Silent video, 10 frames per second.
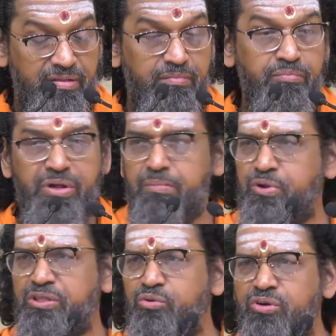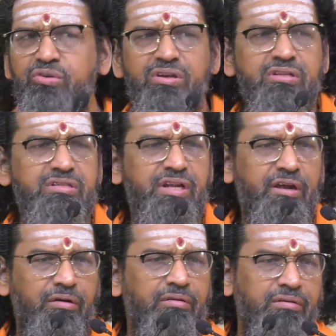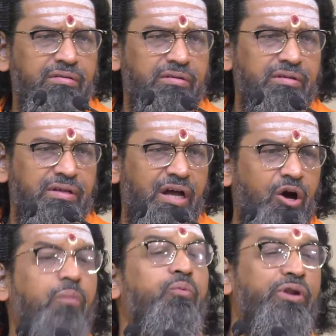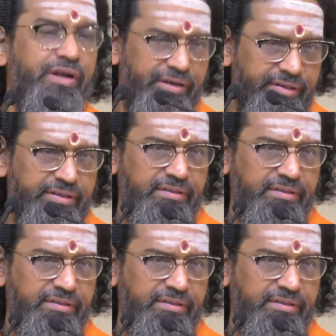Pratiyogi, you understand, no? Opponent.